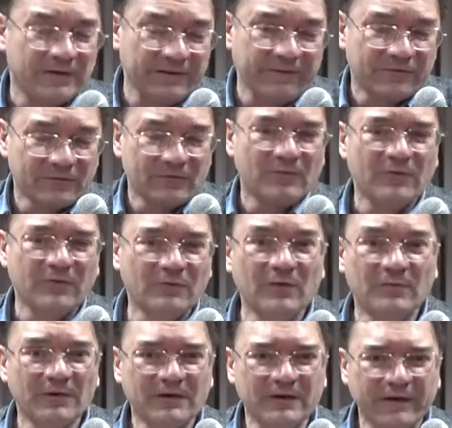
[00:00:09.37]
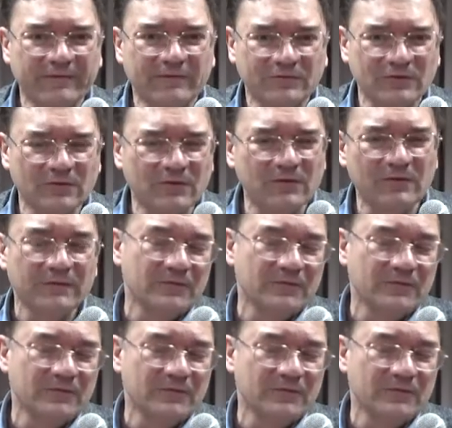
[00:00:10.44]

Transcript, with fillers: He saw the woman next door,